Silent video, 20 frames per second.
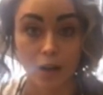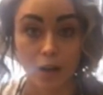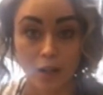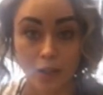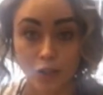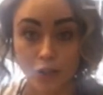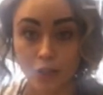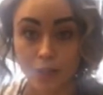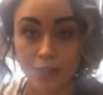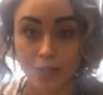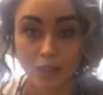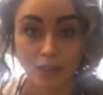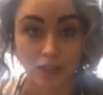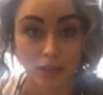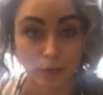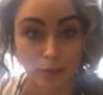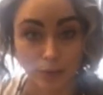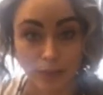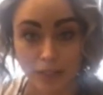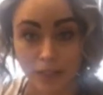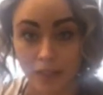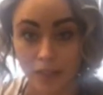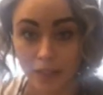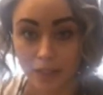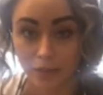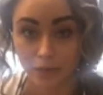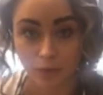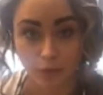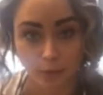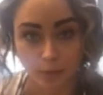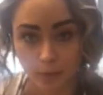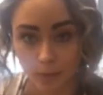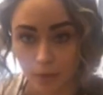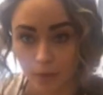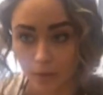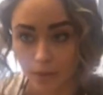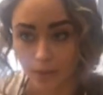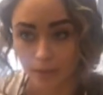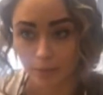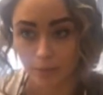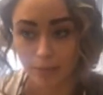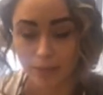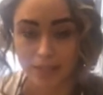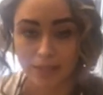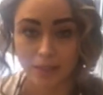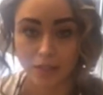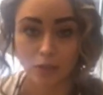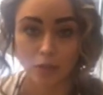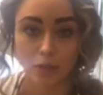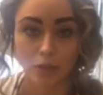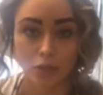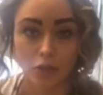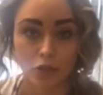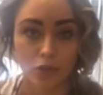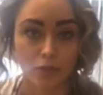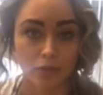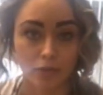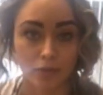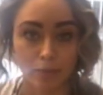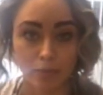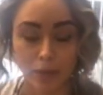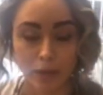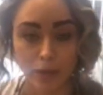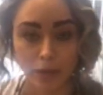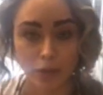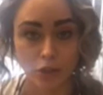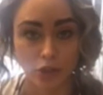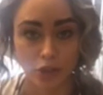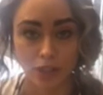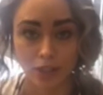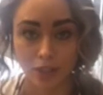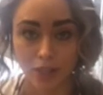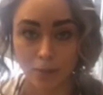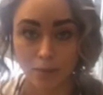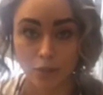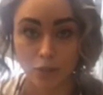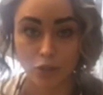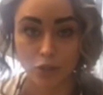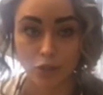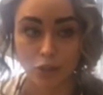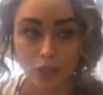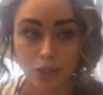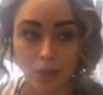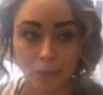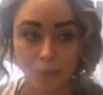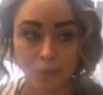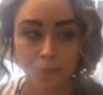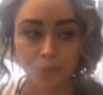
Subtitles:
understanding and reading and verbal and basic knowledge of biology and chemistry